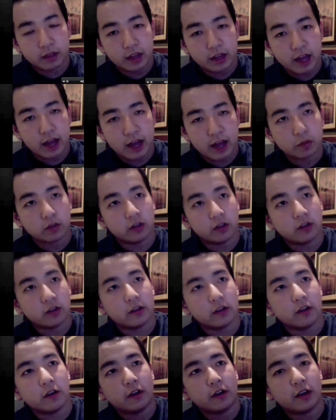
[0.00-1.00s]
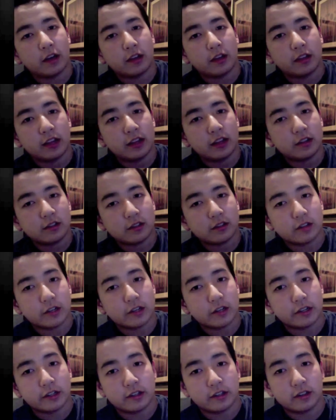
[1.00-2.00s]
Apple logo, okay, that's
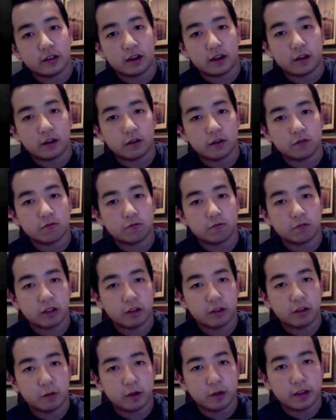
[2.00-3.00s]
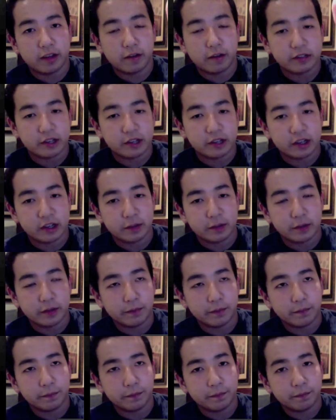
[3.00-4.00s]
good still. I was really worried that wasn't going to come up,
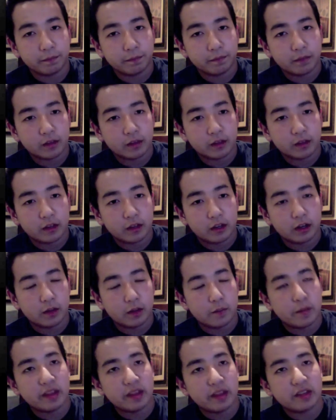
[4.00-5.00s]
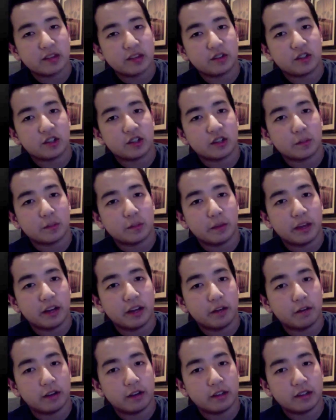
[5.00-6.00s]
uh, being this is just a beta
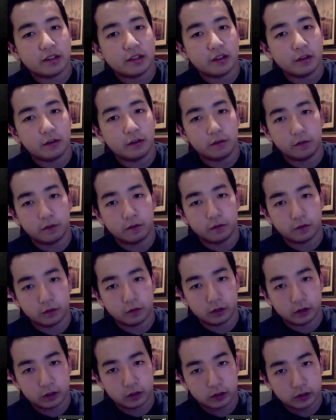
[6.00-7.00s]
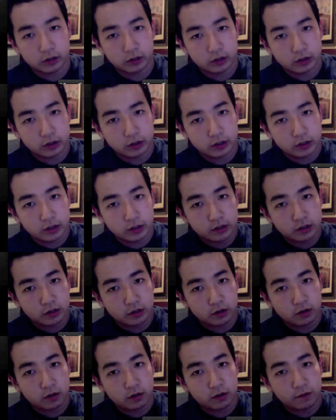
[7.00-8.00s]
red snow.
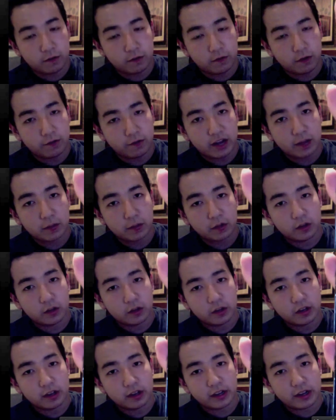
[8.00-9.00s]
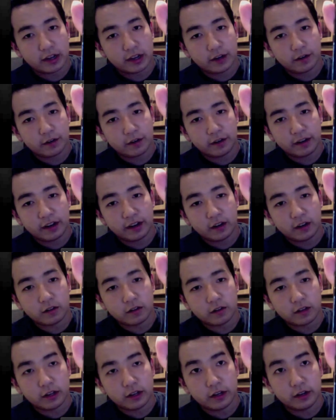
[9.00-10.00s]
So if you have an Apple logo like I do right now,
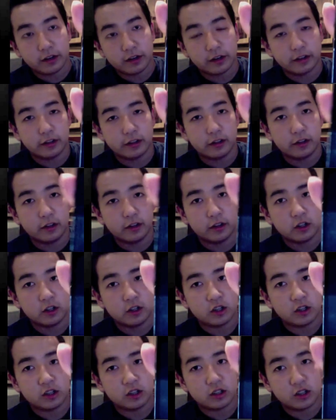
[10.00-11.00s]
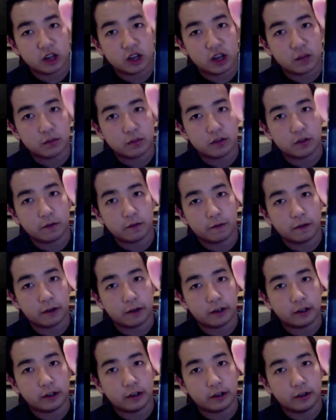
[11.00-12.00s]
you're in good shape so far.
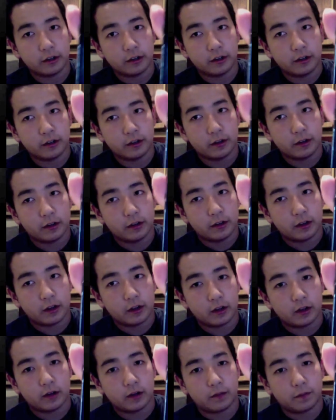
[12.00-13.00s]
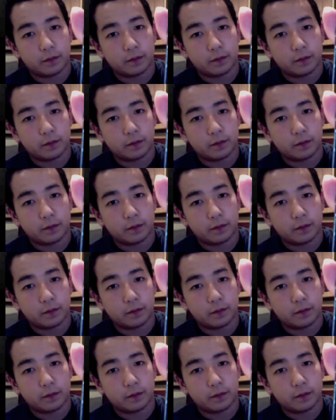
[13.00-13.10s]
Um...